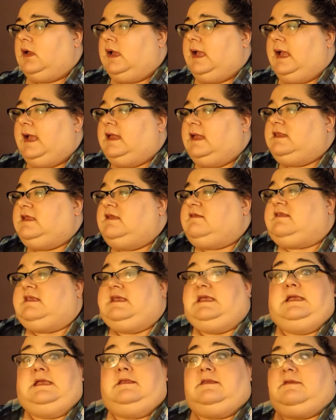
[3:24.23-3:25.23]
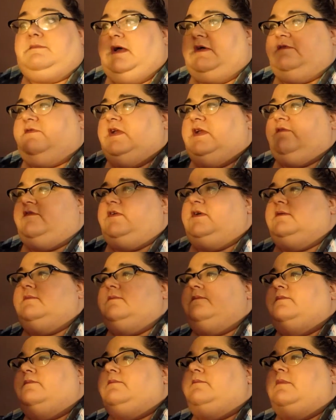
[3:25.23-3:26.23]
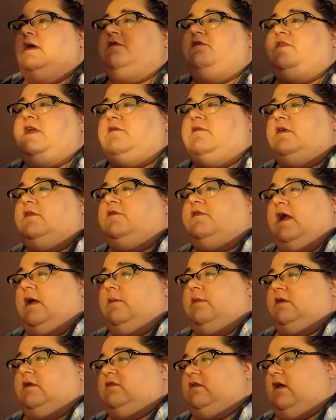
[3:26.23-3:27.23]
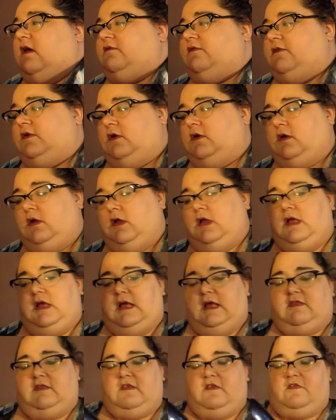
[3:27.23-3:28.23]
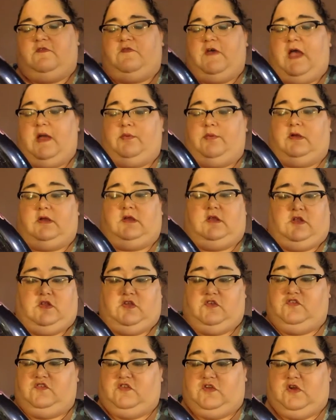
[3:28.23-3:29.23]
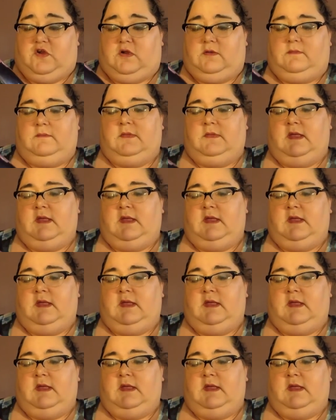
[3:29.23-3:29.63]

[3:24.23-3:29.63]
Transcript: And this is my favorite, my favorite fabric softener. It says fabric conditioner.